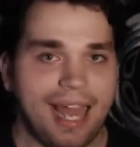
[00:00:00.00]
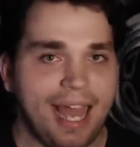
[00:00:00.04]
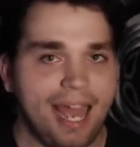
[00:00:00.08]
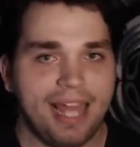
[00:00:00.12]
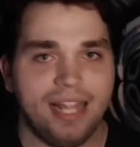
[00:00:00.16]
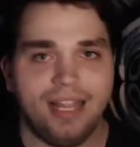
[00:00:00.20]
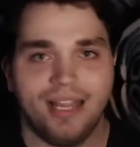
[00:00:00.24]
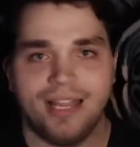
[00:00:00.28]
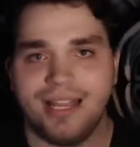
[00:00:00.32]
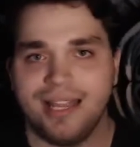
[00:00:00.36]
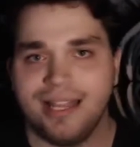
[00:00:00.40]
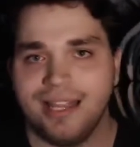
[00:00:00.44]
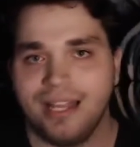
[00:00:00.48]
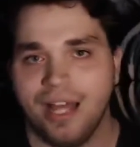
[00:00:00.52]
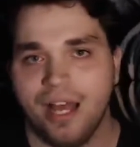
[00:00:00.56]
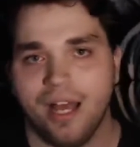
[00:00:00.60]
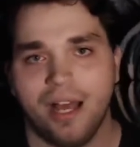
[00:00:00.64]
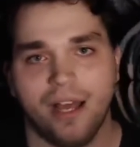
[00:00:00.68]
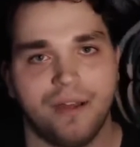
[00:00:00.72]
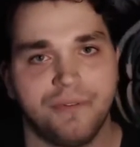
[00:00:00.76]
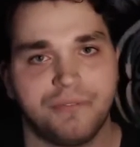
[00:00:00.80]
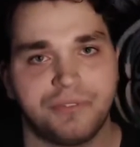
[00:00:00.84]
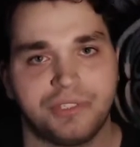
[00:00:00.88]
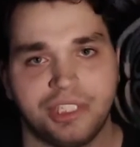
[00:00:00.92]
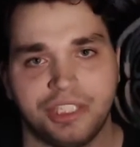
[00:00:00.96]
I
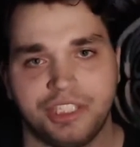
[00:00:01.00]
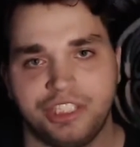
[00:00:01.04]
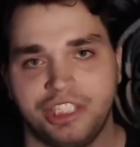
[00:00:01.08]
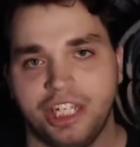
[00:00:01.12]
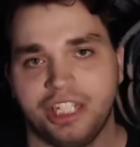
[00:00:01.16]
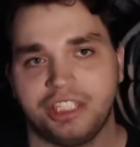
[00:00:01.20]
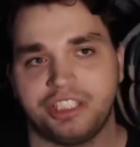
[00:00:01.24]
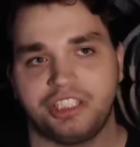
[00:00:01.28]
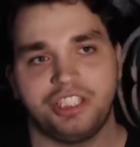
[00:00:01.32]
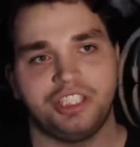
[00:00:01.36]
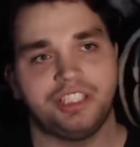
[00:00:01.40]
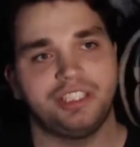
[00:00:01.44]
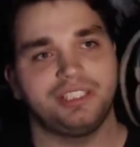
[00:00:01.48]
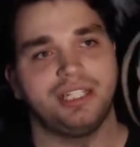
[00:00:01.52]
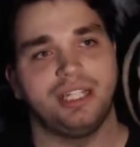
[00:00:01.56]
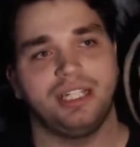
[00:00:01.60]
love suggestions,